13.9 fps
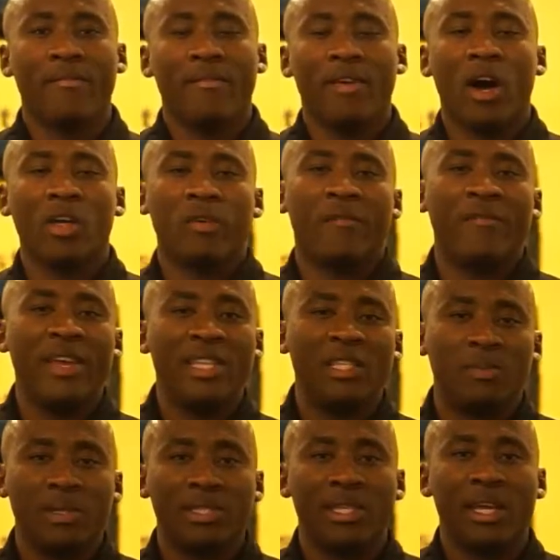other
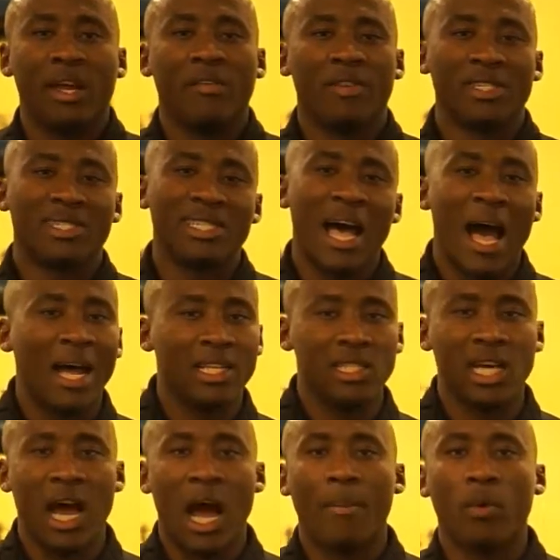50% of a side
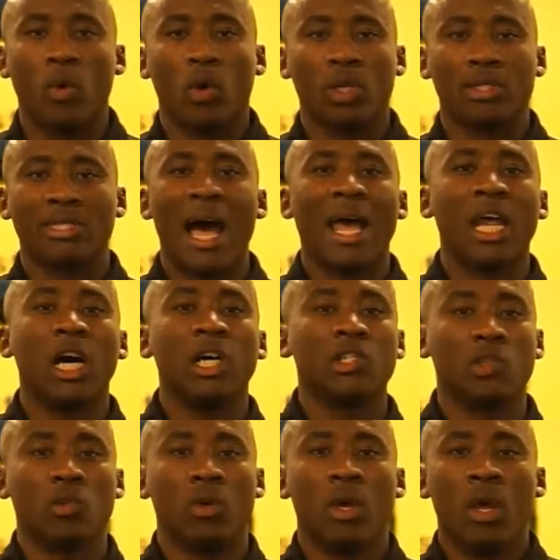job or a side
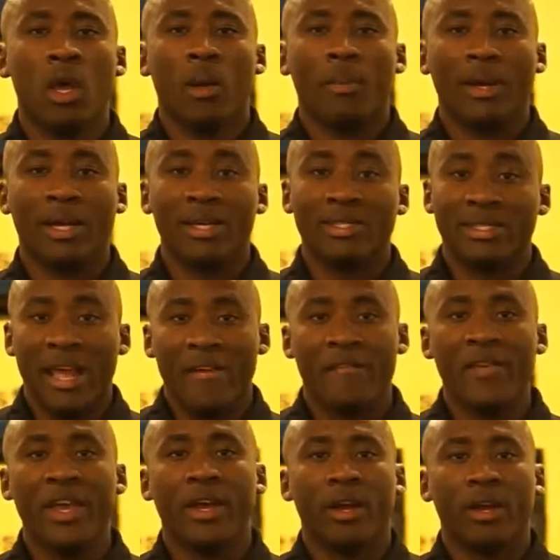hustle because of that
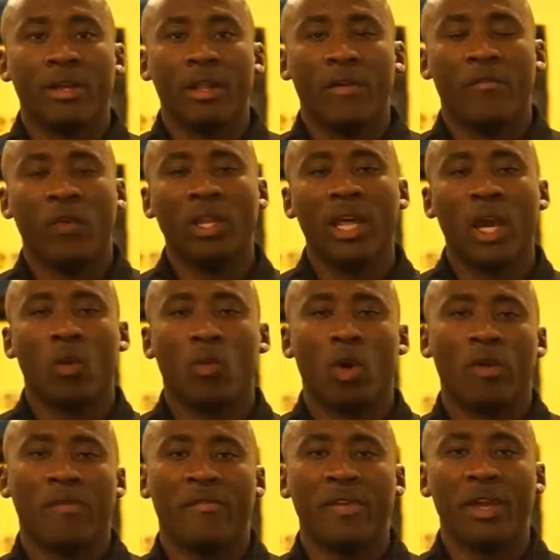fear, that four-letter
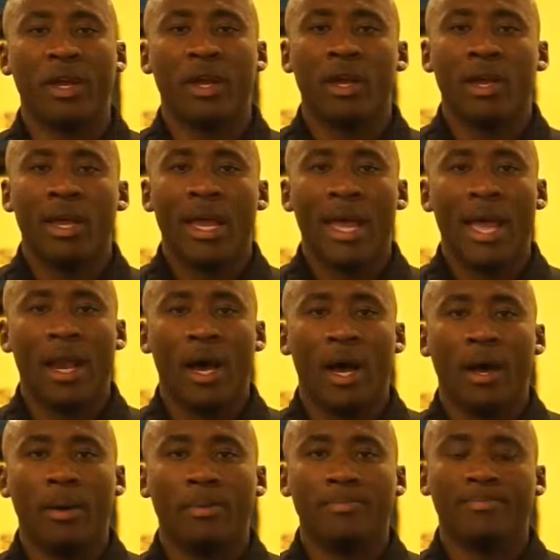word fear. And
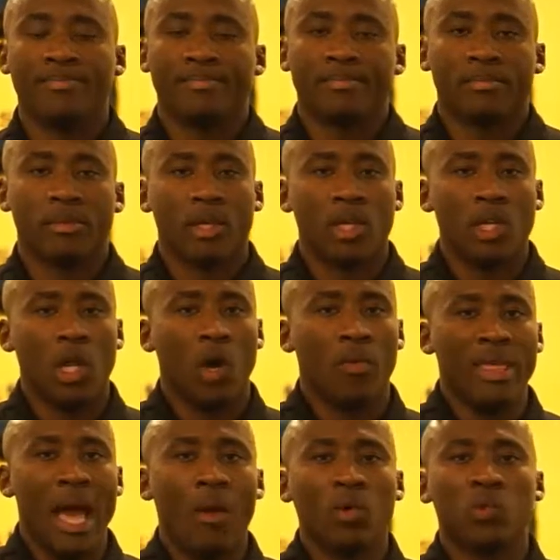
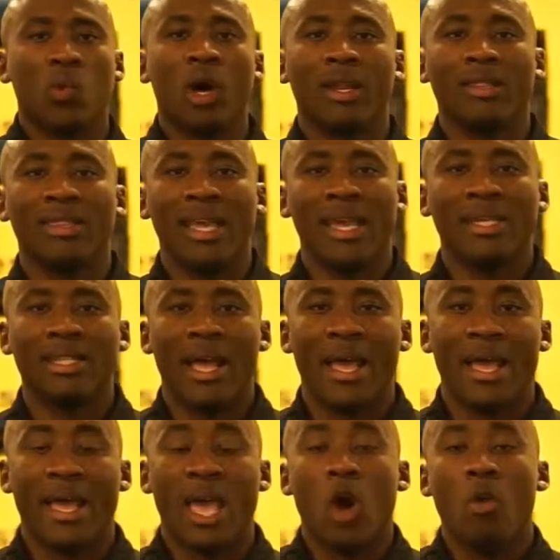that was one of the things
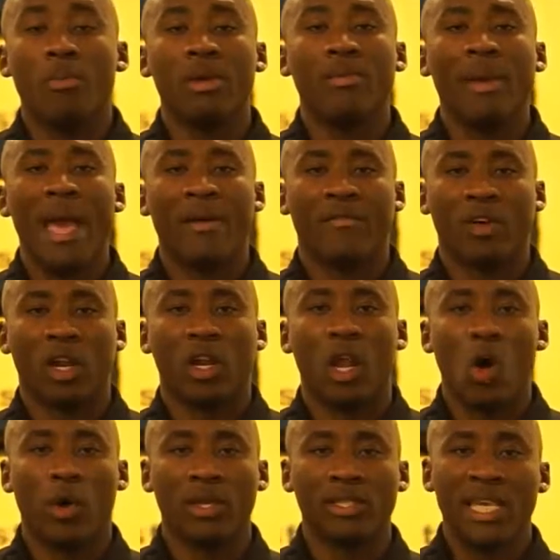that held me back for the
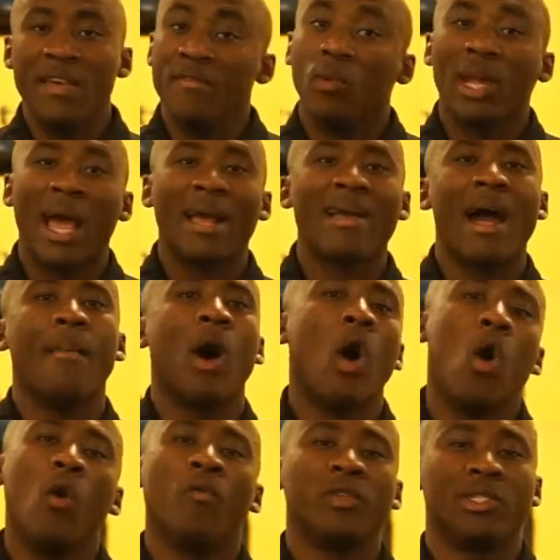longest. Even when I got my
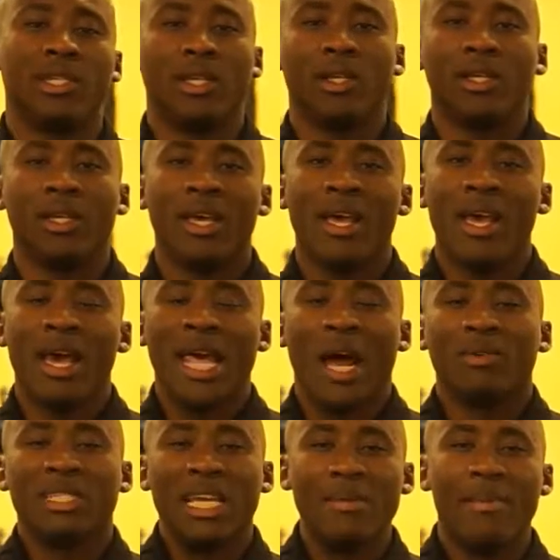own facility and I
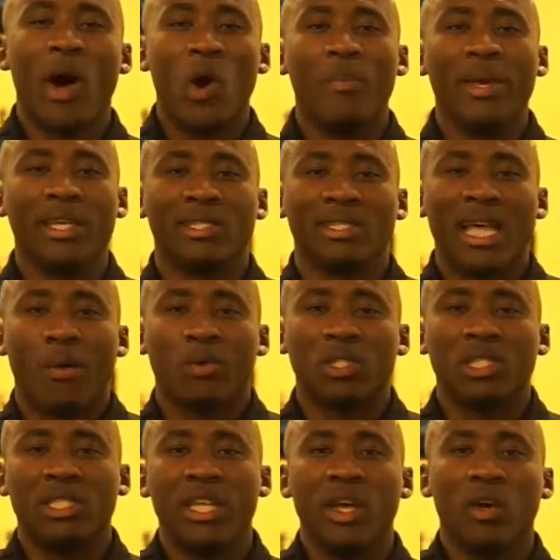was in my own business, I was
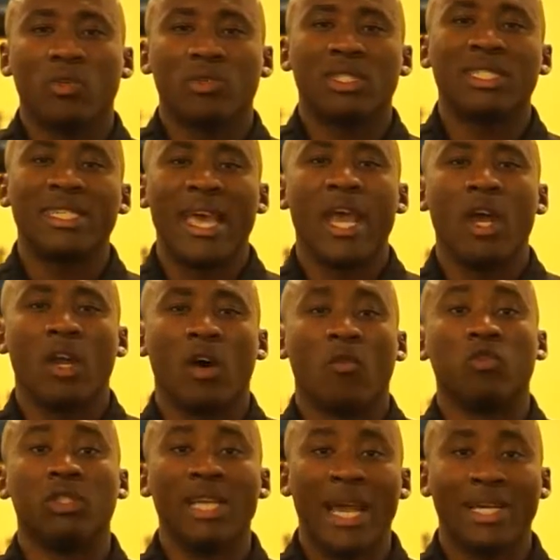still scared of
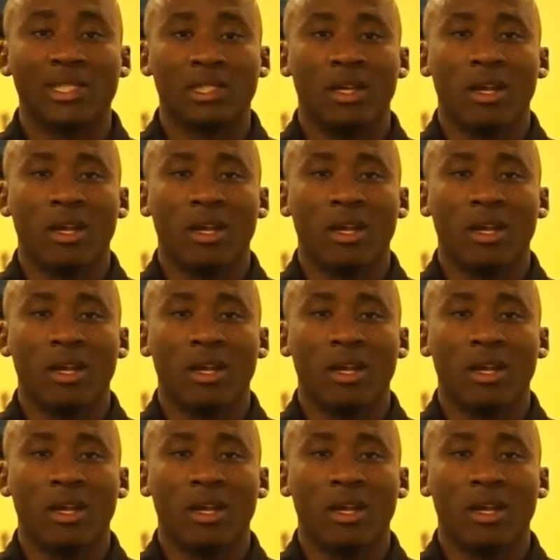rejection.